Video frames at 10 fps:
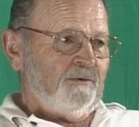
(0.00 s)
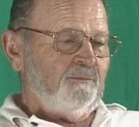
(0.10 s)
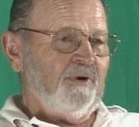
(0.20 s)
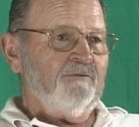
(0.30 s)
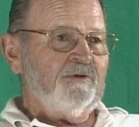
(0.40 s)

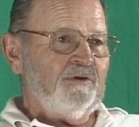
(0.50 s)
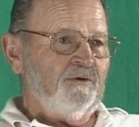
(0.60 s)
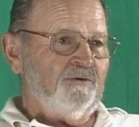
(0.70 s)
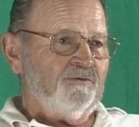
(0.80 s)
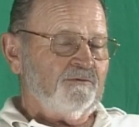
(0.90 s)
Beverly
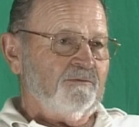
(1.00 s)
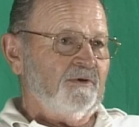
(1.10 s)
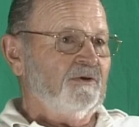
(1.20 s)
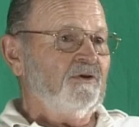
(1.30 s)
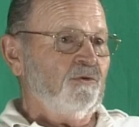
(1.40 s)
Hills,
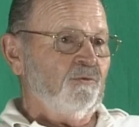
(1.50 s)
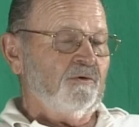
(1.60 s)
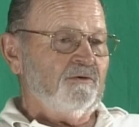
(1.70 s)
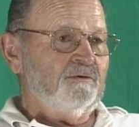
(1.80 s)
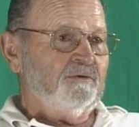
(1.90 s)
and
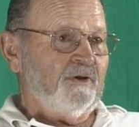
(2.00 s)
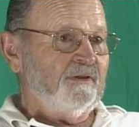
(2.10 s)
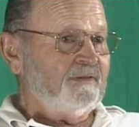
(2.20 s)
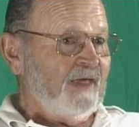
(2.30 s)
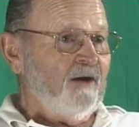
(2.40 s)
Inglewood.
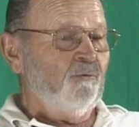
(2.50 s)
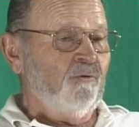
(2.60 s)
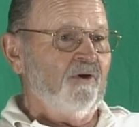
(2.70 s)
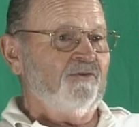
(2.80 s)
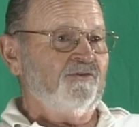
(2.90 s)
That
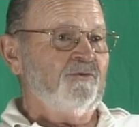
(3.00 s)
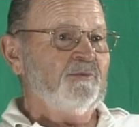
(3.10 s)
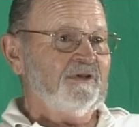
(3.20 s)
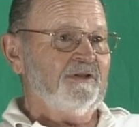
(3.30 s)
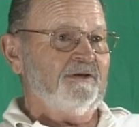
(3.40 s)
was the,
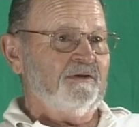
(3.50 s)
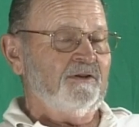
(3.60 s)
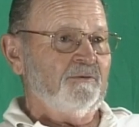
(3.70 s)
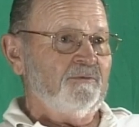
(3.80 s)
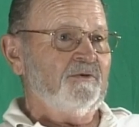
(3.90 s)
B, uh,
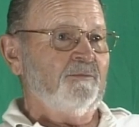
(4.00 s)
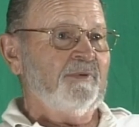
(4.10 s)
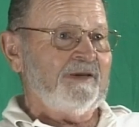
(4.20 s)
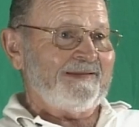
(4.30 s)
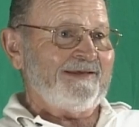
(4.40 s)
the, the
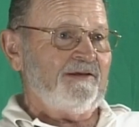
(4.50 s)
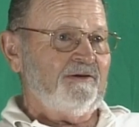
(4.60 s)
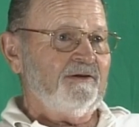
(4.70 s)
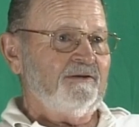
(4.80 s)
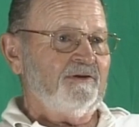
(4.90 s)
Bay
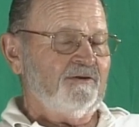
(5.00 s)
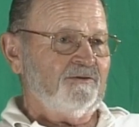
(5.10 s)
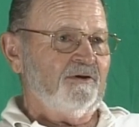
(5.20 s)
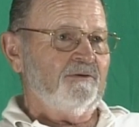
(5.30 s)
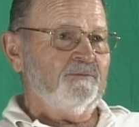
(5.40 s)
League at that
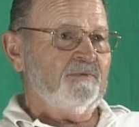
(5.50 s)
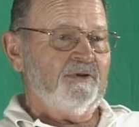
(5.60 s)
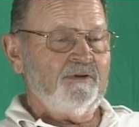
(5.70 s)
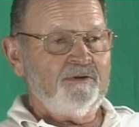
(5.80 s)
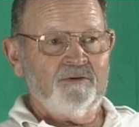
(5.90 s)
time.
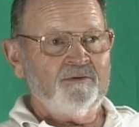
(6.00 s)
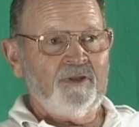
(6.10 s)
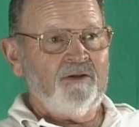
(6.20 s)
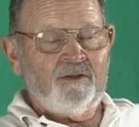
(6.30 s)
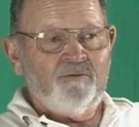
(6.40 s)
And, you know,
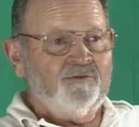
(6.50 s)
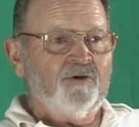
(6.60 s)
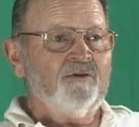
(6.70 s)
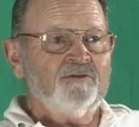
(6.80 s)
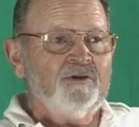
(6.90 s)
that, that was
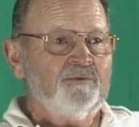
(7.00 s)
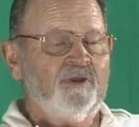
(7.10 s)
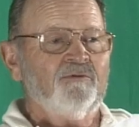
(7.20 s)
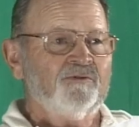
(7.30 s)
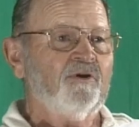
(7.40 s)
all the teams,
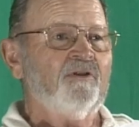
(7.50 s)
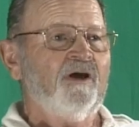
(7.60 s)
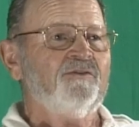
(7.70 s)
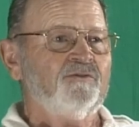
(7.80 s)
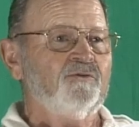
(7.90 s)
that was all the
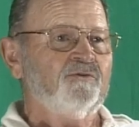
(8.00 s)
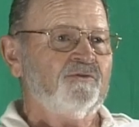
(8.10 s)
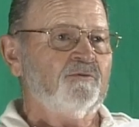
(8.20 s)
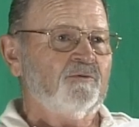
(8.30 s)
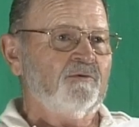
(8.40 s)
high schools
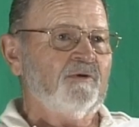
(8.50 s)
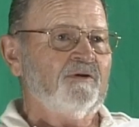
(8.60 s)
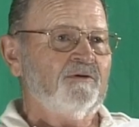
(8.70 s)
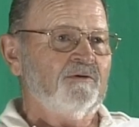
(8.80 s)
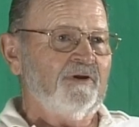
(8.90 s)
that were
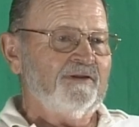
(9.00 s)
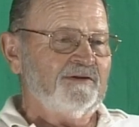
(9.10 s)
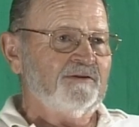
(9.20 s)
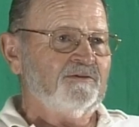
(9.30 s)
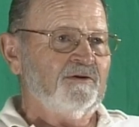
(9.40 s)
around here at
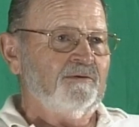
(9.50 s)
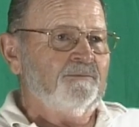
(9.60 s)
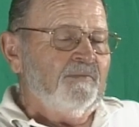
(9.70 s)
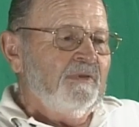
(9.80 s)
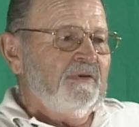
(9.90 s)
that time.